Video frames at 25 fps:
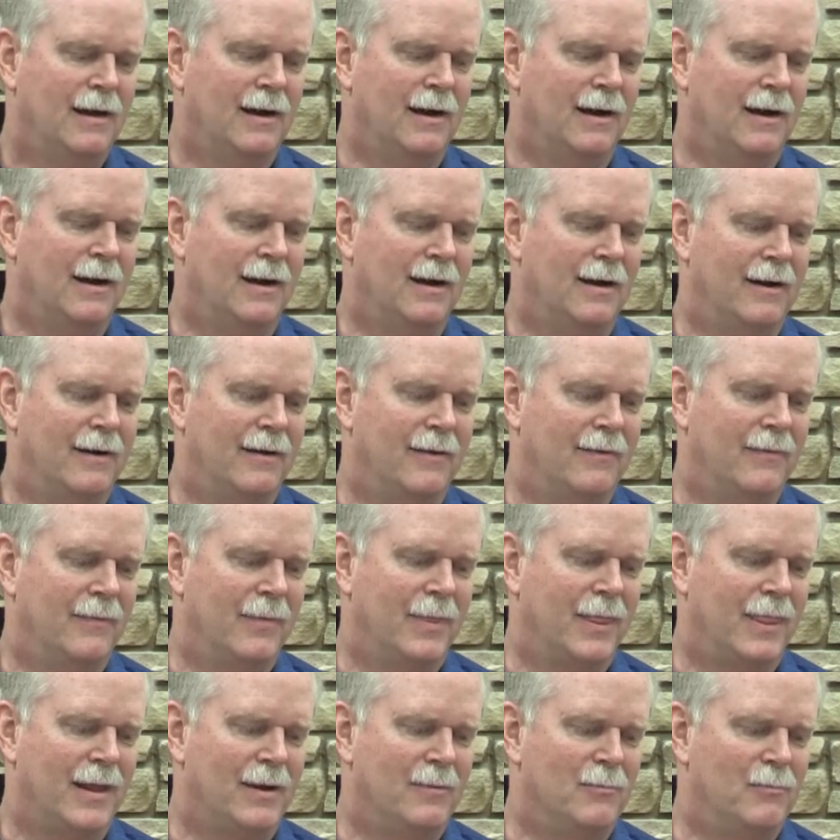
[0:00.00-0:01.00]

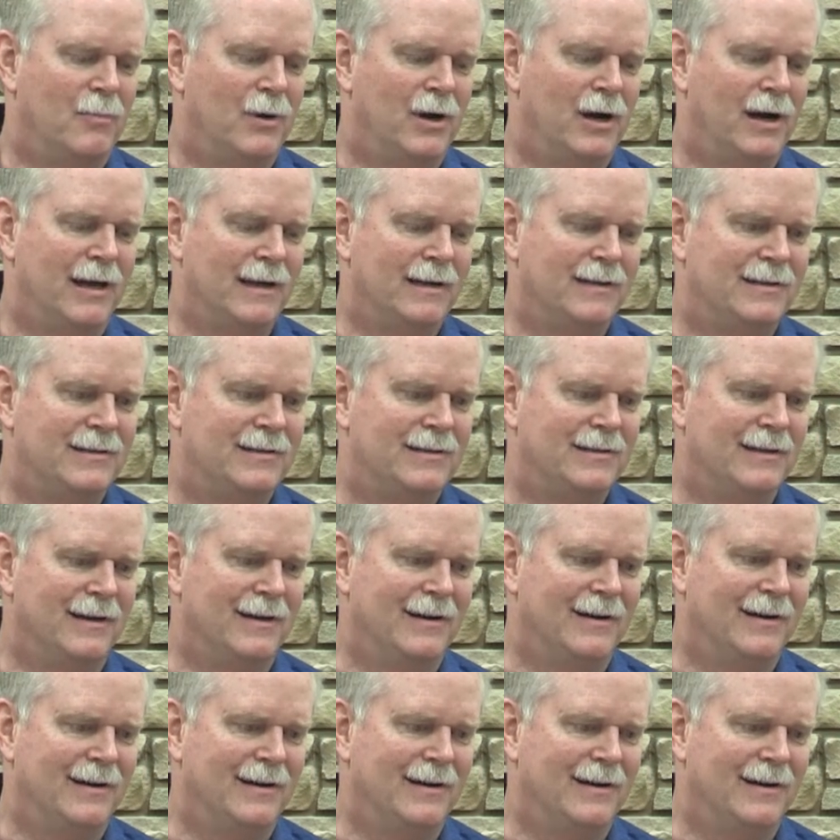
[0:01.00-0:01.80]
But